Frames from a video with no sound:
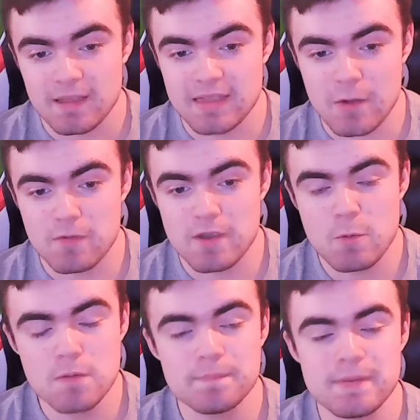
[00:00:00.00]
Now, it
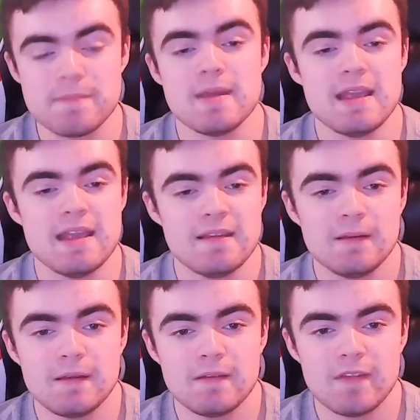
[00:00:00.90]
wouldn't be
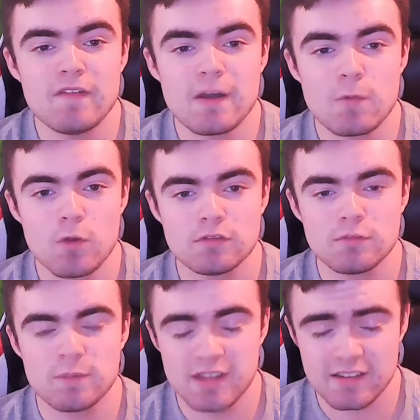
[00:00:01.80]
me if I
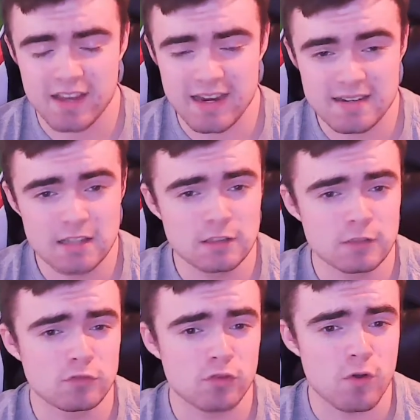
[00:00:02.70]
wasn't to predict a
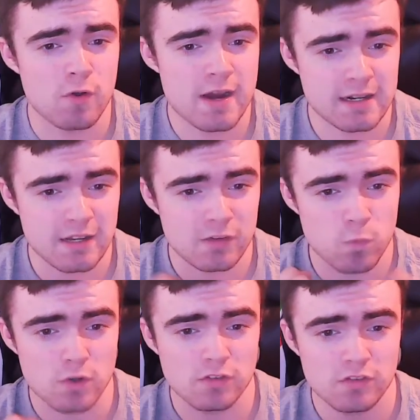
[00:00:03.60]
0-0 draw in at least
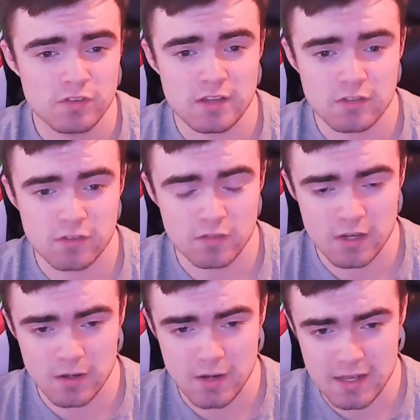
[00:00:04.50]
one set of
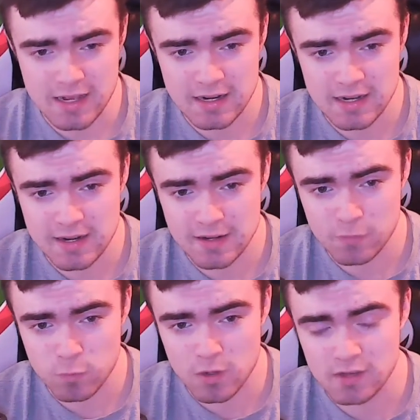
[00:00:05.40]
the in at
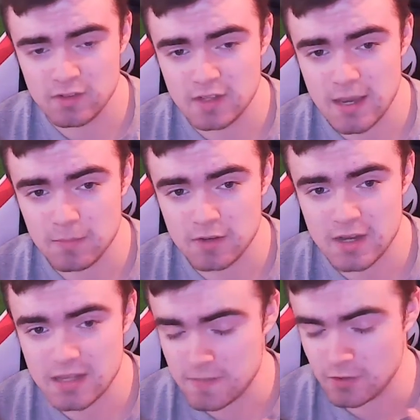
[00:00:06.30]
least one of these games
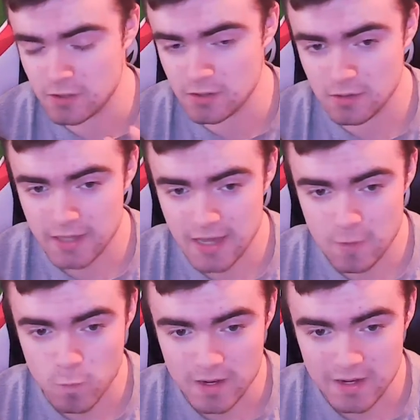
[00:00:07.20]
in every single
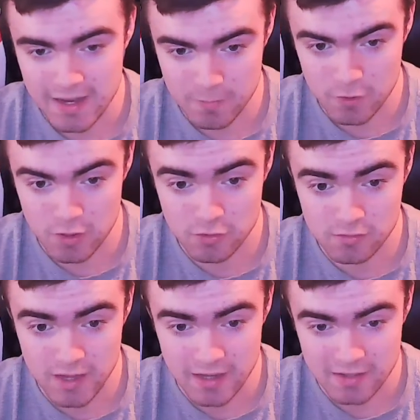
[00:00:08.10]
game week, and I'm going to
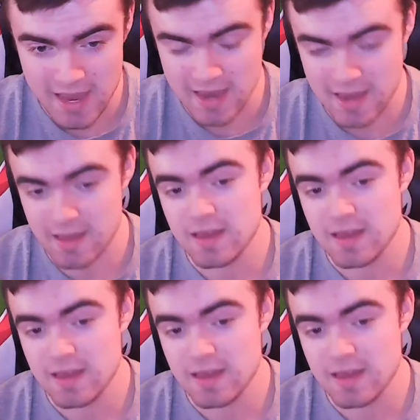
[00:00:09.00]
do that here.